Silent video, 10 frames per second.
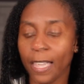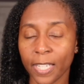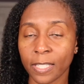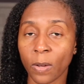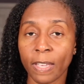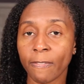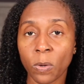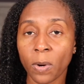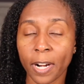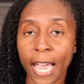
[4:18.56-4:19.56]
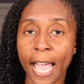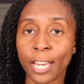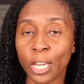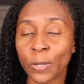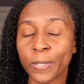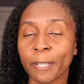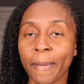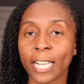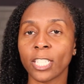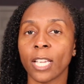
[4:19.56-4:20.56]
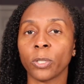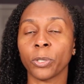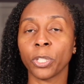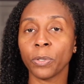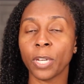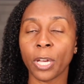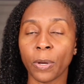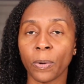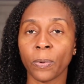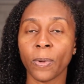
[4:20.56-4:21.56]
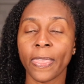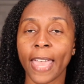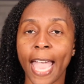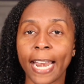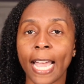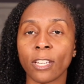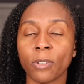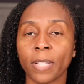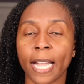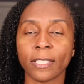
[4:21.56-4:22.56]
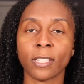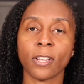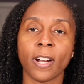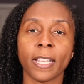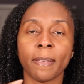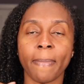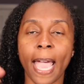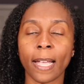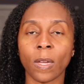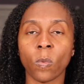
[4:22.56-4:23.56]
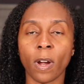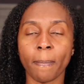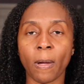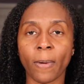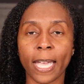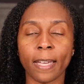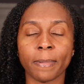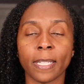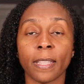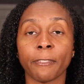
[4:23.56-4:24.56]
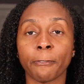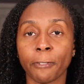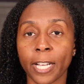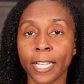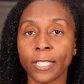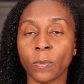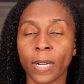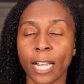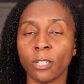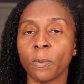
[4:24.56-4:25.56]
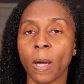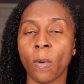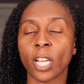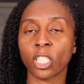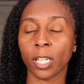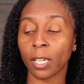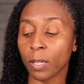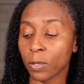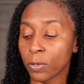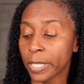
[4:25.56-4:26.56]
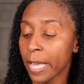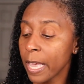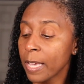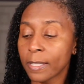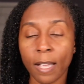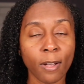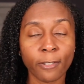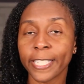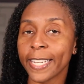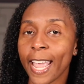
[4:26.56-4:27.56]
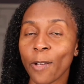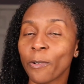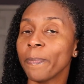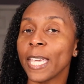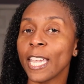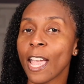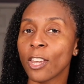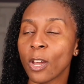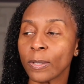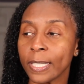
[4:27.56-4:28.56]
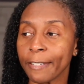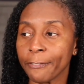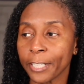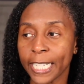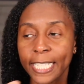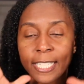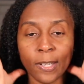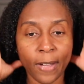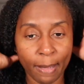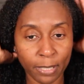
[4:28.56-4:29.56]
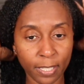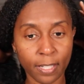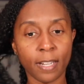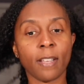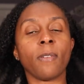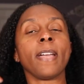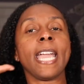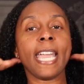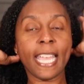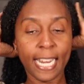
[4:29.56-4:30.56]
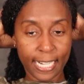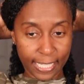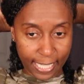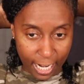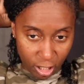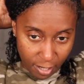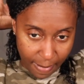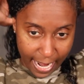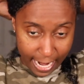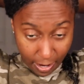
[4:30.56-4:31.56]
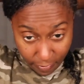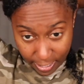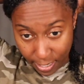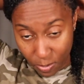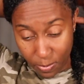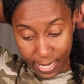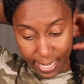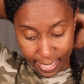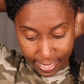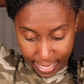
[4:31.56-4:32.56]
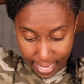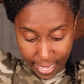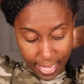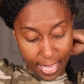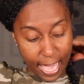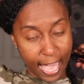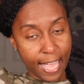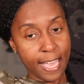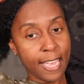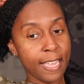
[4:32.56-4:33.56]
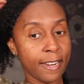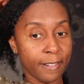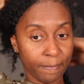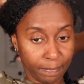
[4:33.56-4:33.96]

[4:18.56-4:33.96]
So if you are not new to my channel, you know that I do like to start in the back and work my way up to the front when I do my wash and goes. So today will be no different. So I'm just gonna go ahead and section my hair really quick, and